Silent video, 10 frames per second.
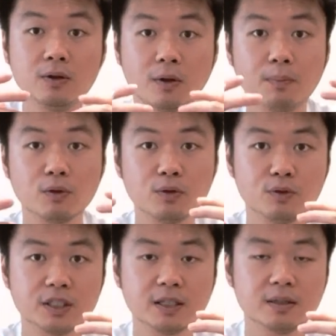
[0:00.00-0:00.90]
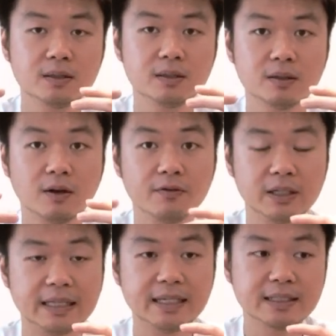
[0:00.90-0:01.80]
your protrusion of
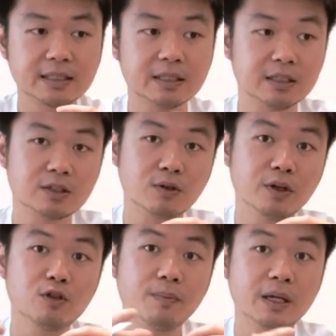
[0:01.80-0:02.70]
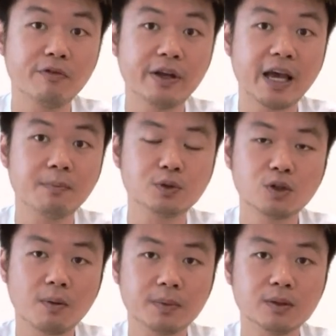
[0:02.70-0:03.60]
the disc is going to be
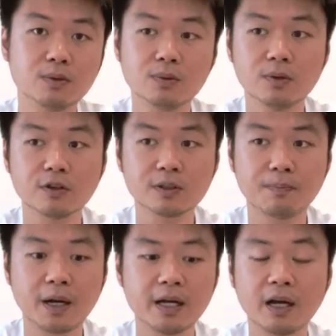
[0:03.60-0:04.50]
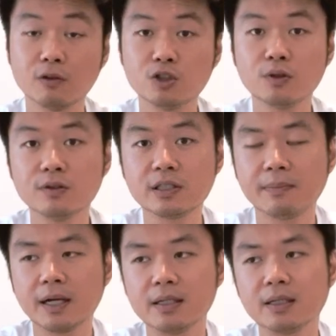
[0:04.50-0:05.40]
reabsorbed into your spine. I'll show you
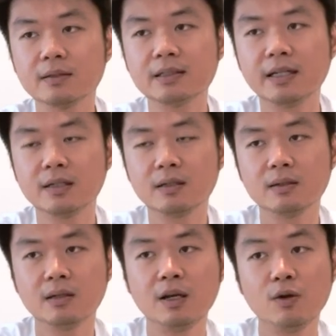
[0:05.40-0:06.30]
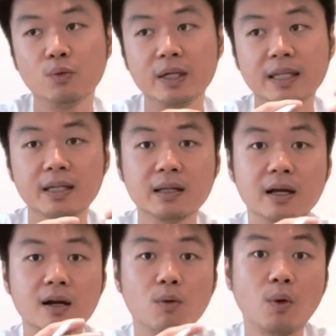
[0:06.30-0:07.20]
some articles later within
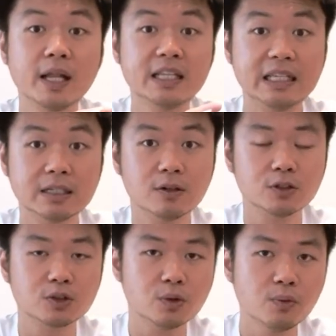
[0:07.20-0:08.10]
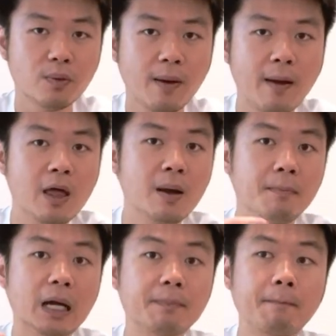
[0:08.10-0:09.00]
1 year or so.
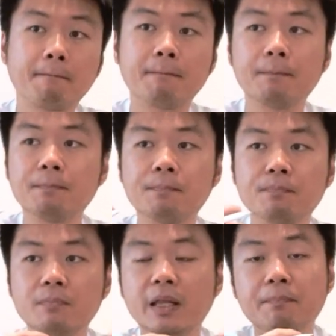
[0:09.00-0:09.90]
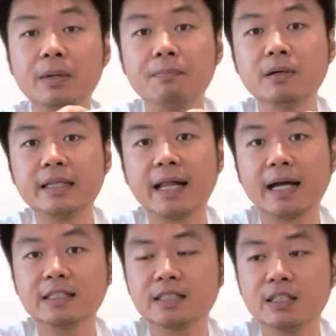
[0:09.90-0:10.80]
But the people that
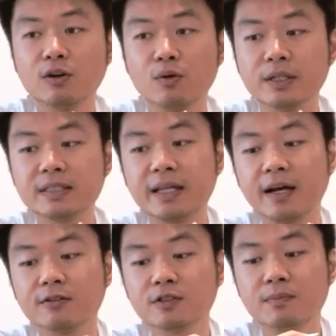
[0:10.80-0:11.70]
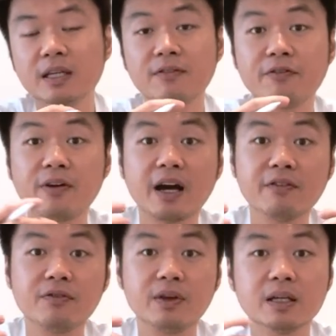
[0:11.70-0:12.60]
I see always tells me
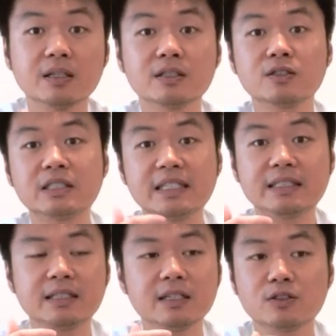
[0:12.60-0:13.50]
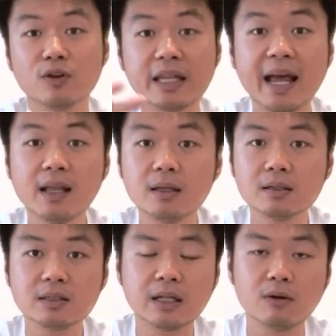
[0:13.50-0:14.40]
5 years, 6 years, or 10
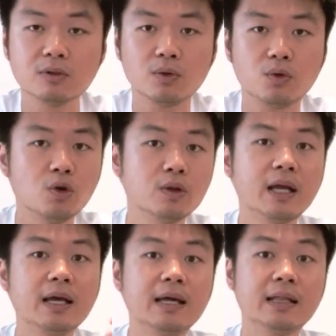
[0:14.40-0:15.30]
years down the road